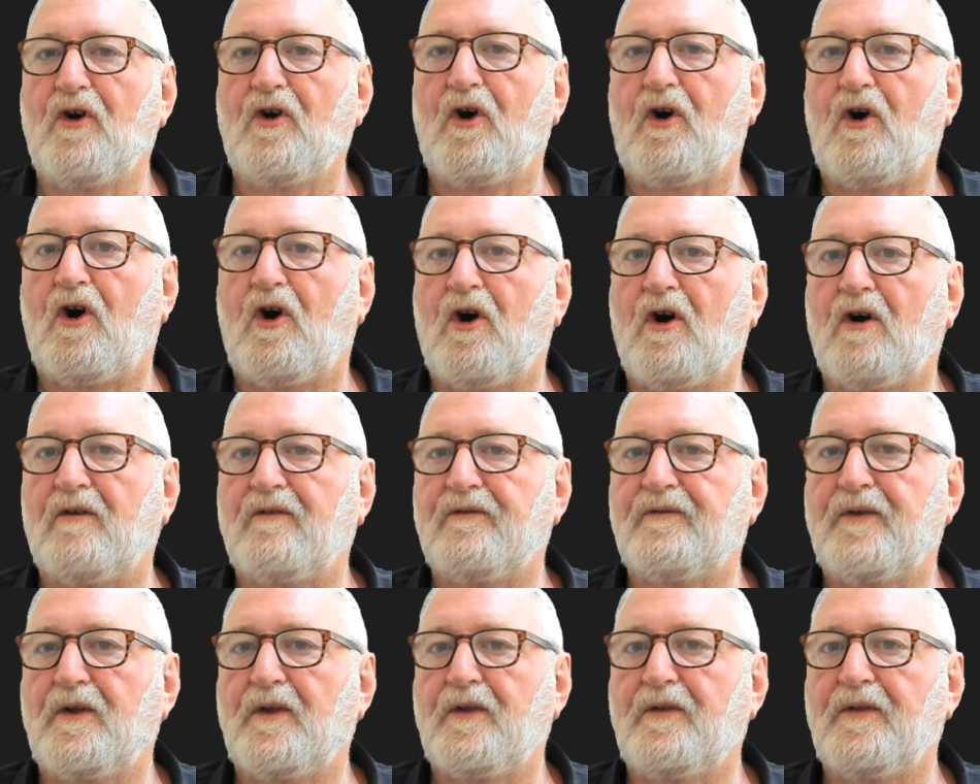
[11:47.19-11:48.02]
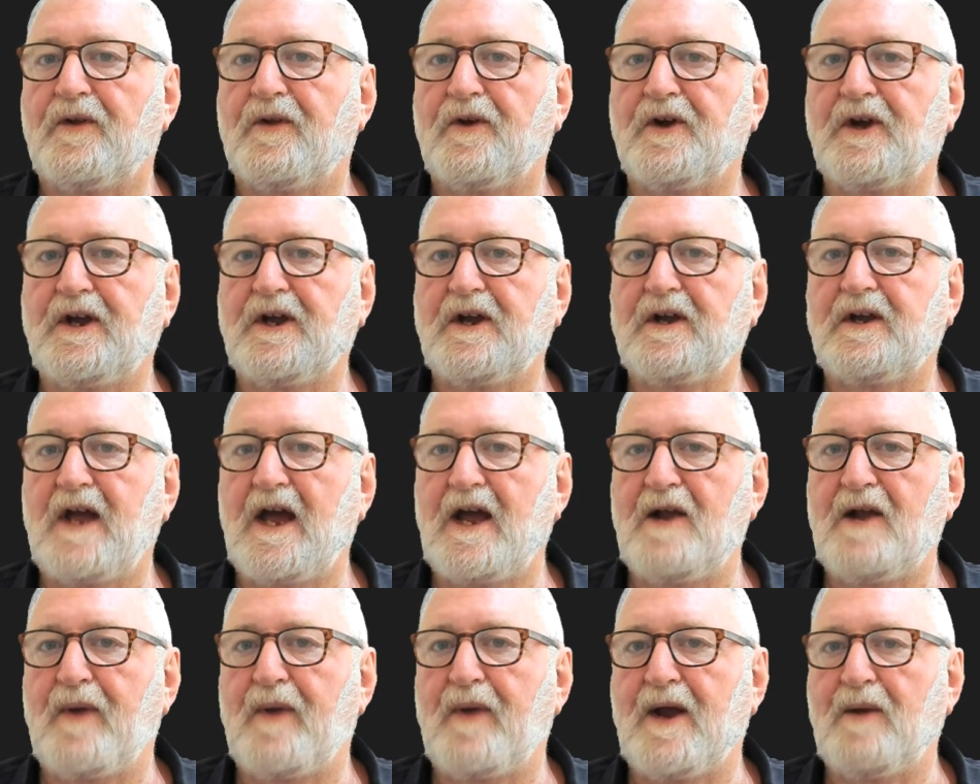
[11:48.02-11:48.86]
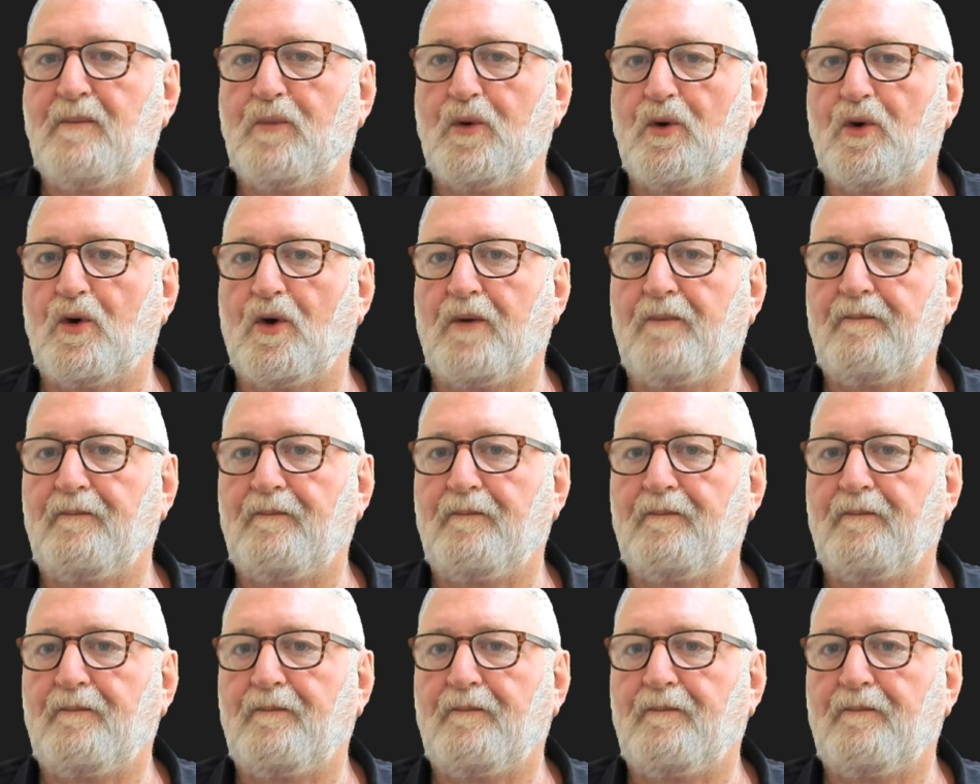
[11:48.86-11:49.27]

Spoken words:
of the Kanban board.